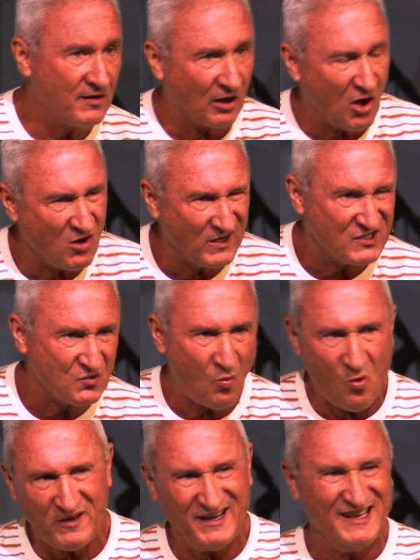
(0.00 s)
The longest
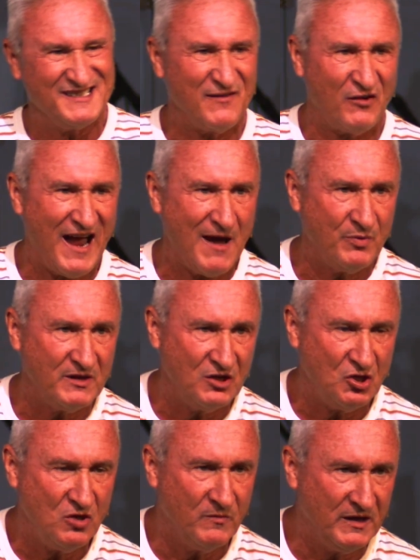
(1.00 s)
war that has ever happened
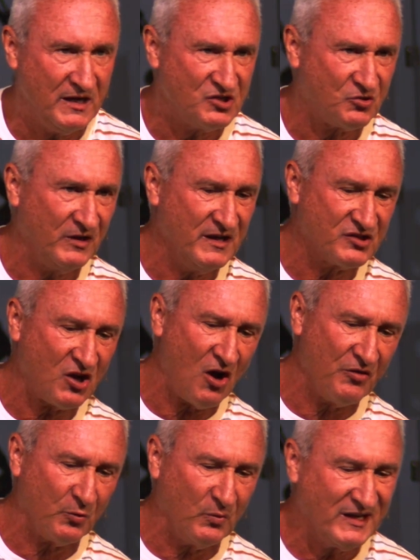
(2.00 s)
in human history is
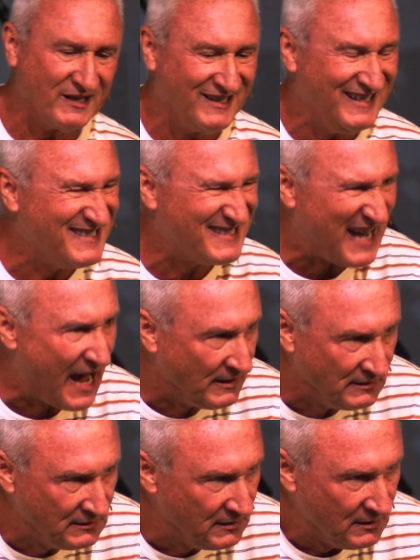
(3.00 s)
called the Reconquista.
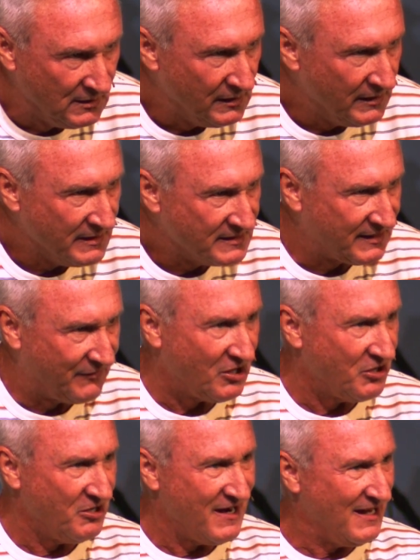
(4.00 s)

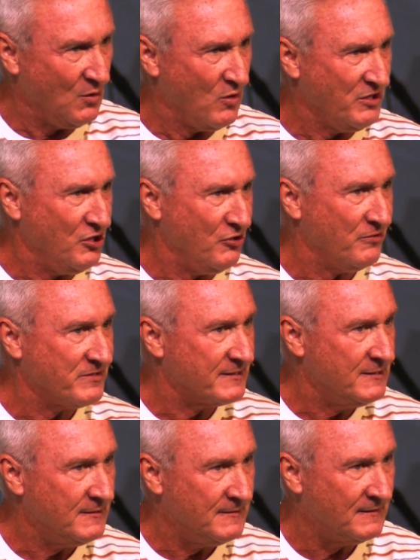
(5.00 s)
781
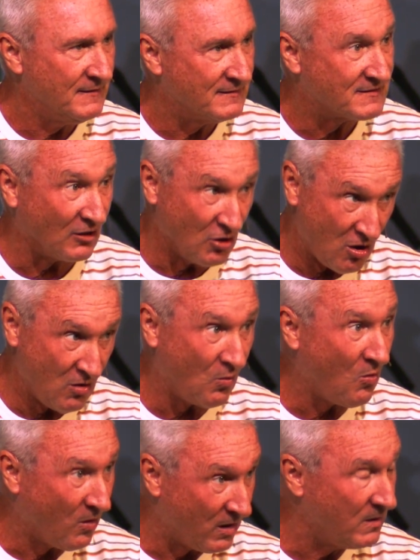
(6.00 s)
years. It's a long
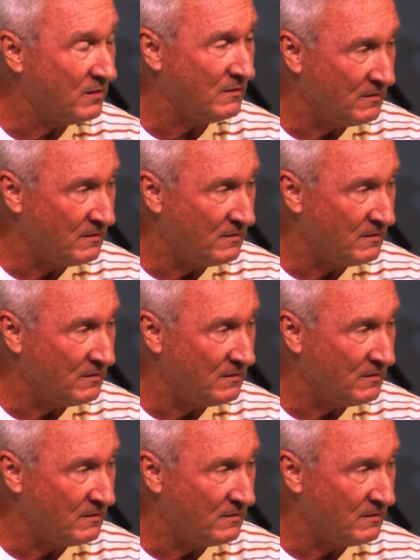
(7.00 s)
war.